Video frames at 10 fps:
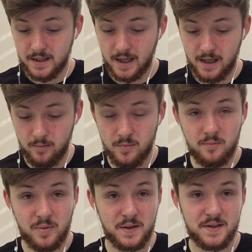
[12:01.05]
game
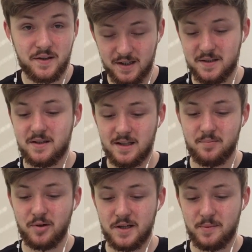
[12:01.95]
because I think that's
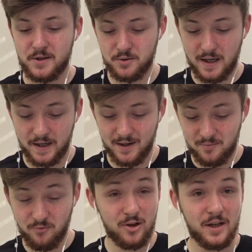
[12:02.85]
pretty special, and
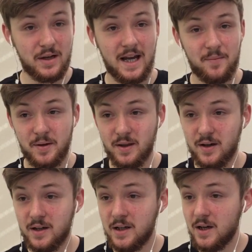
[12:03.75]
I'm really, really happy
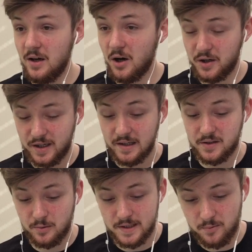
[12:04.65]
that I could get the
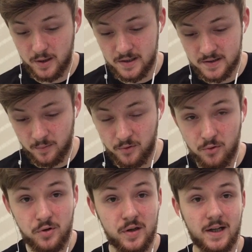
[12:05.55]
20 wins. I'm
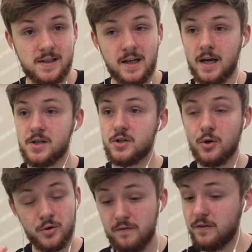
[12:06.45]
through to the next stage,
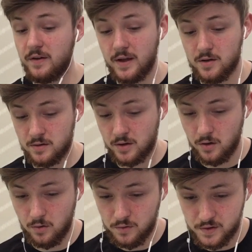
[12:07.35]
250,000
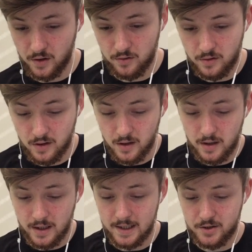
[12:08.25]
gold, so
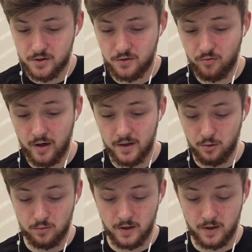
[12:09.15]
it's just great all